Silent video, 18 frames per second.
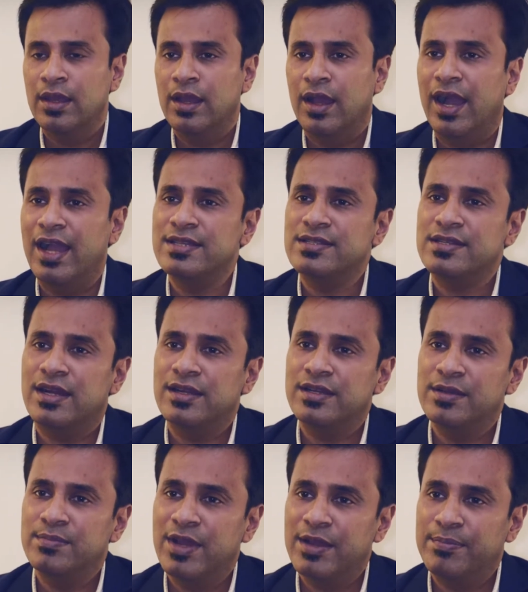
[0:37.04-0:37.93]
I
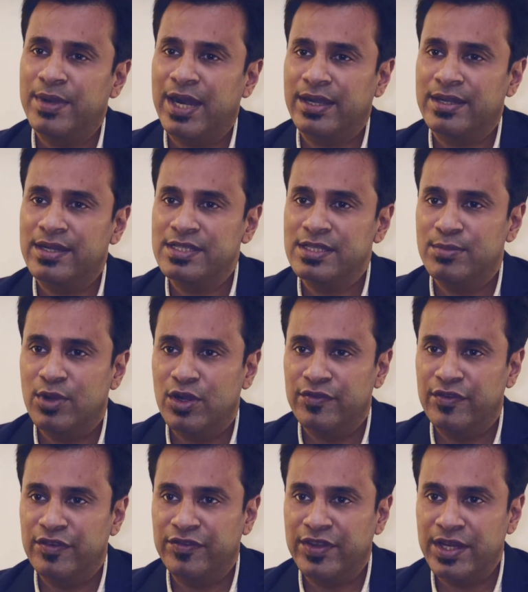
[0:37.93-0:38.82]
started my practice about
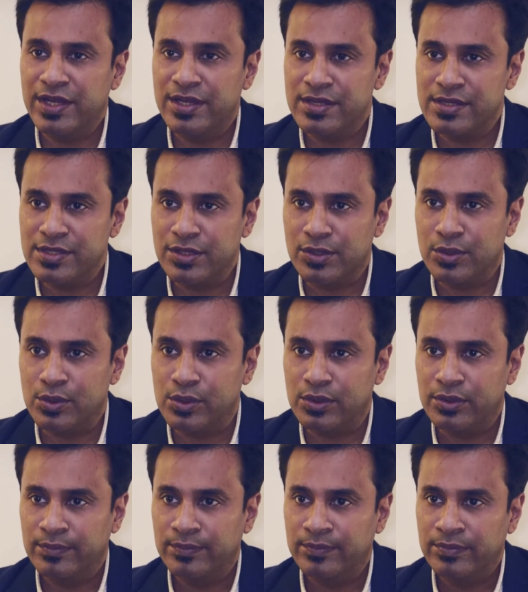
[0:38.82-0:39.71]
15 years ago.
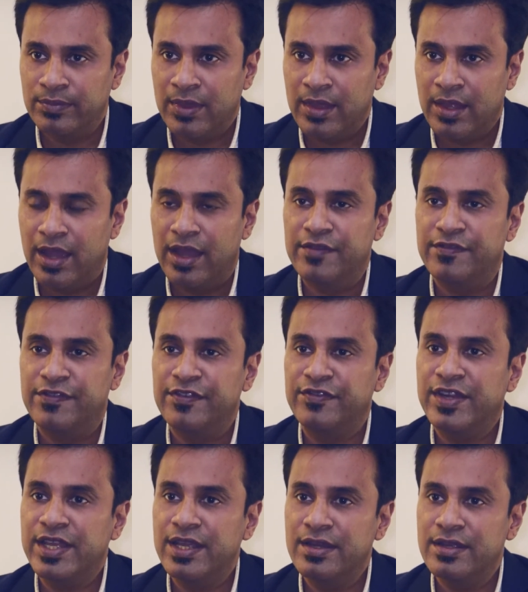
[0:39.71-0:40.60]
And
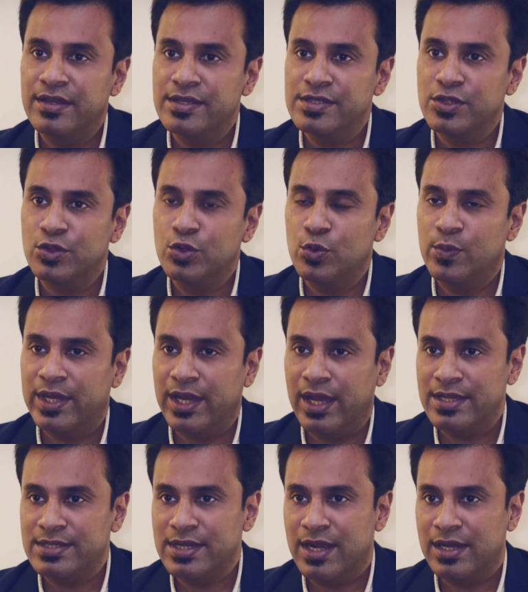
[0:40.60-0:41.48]
15 years ago, when
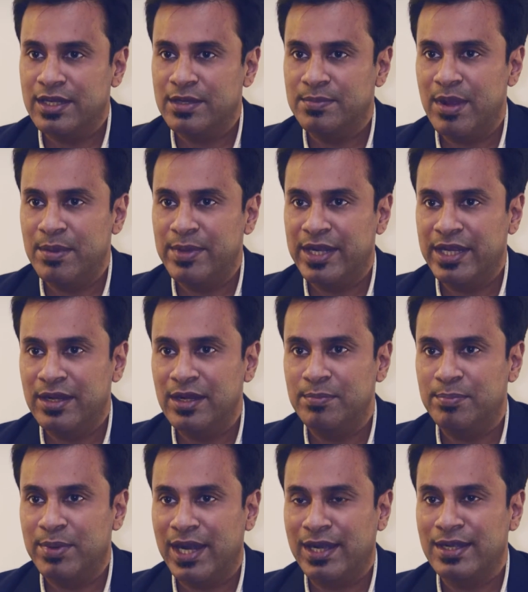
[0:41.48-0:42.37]
I started my medical
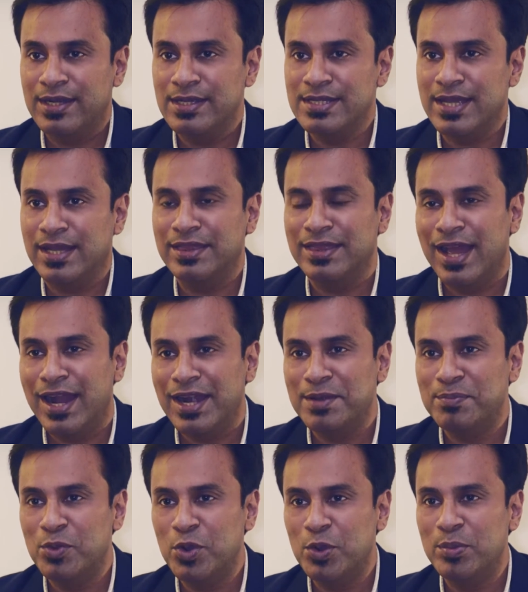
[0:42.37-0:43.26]
practice, at
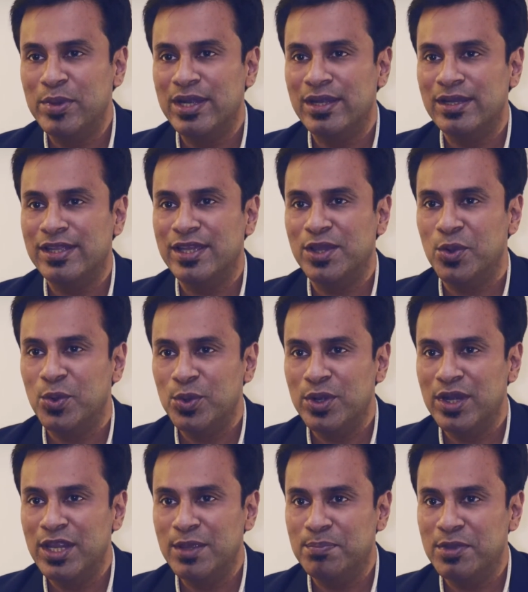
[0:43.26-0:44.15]
that moment, the
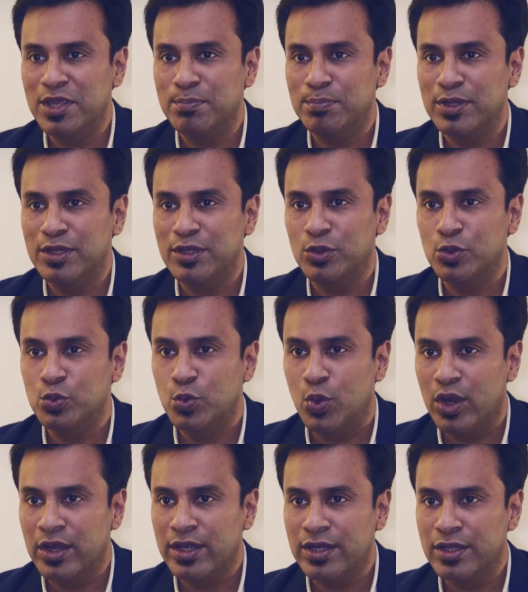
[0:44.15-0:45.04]
only people who
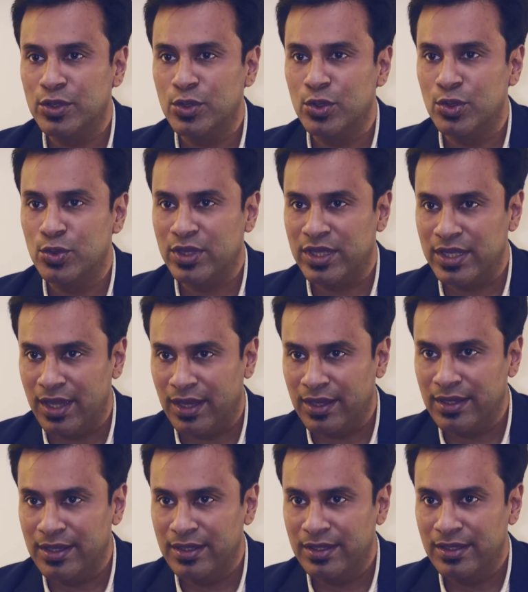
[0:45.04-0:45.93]
wanted to look
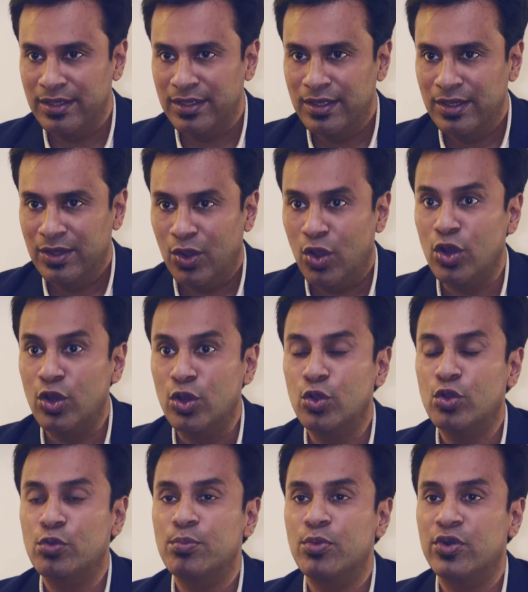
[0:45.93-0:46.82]
younger or
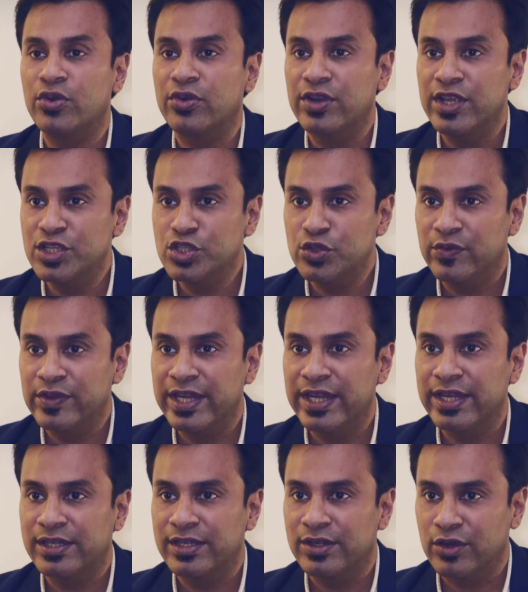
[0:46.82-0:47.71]
look more
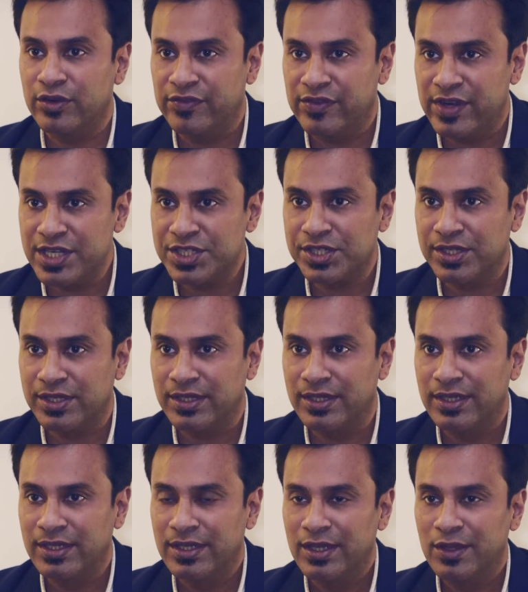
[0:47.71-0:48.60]
rejuvenated or fresher
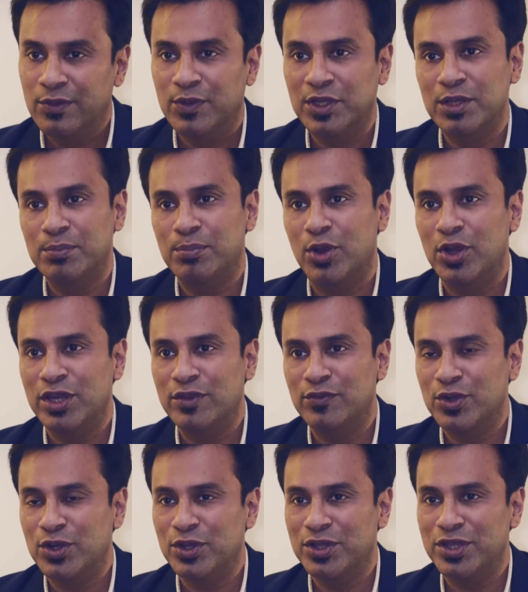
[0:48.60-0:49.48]
were the
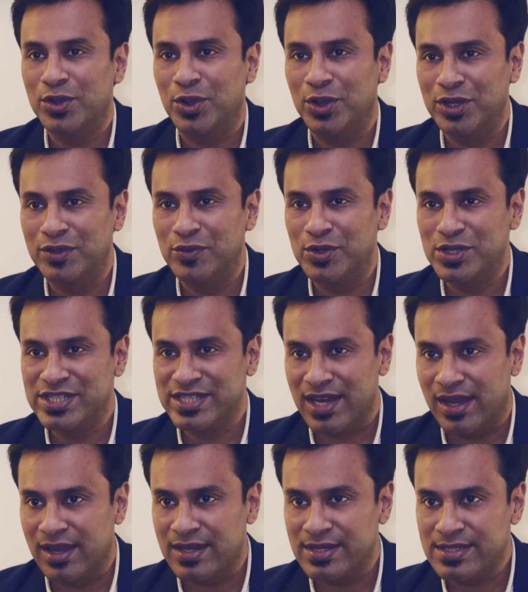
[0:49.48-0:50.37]
Bollywood or the Hollywood
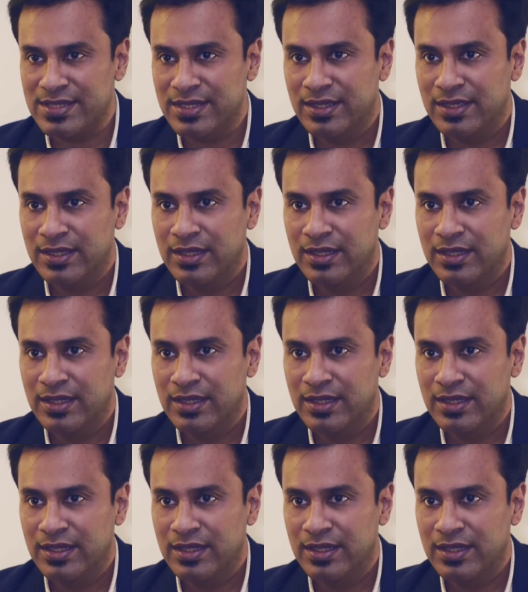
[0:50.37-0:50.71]
stars.